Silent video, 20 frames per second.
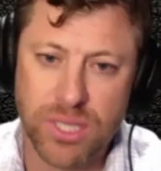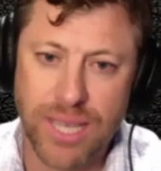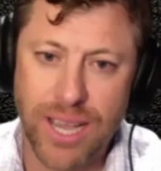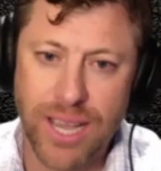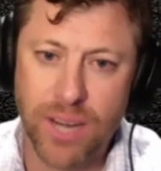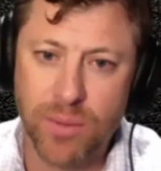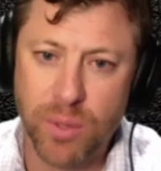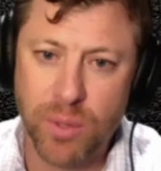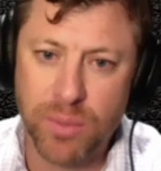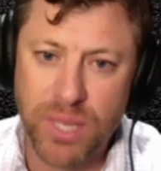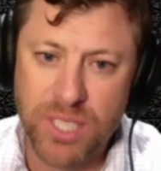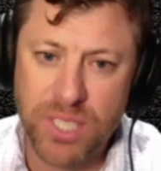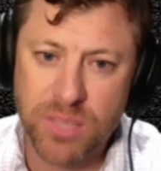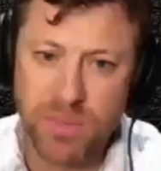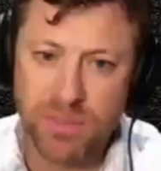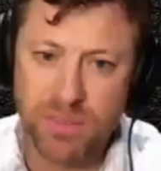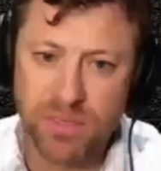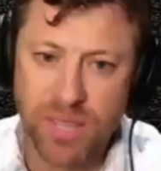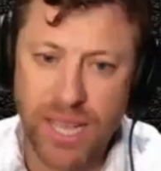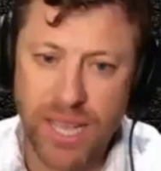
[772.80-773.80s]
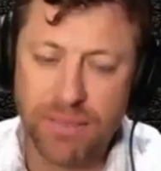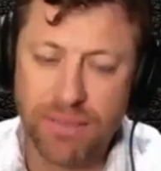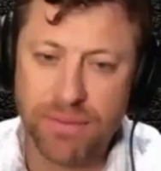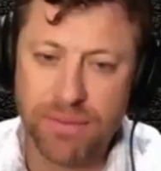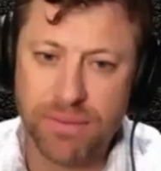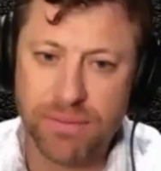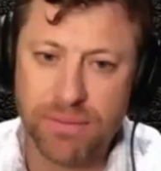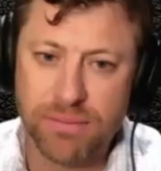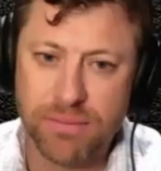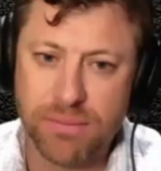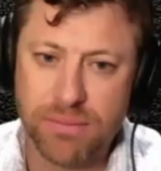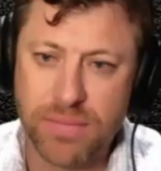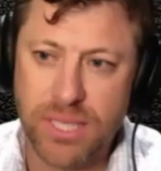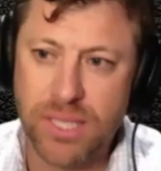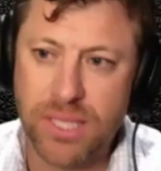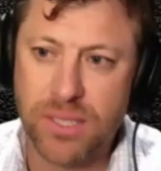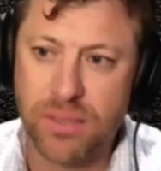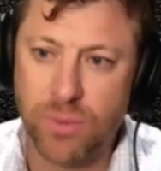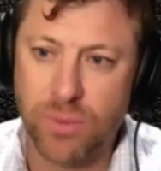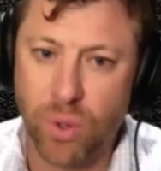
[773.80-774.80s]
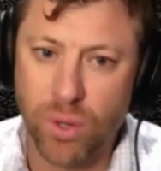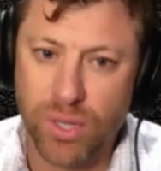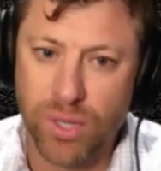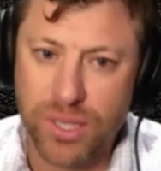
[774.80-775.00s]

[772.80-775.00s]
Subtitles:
momentum of life, get divorced.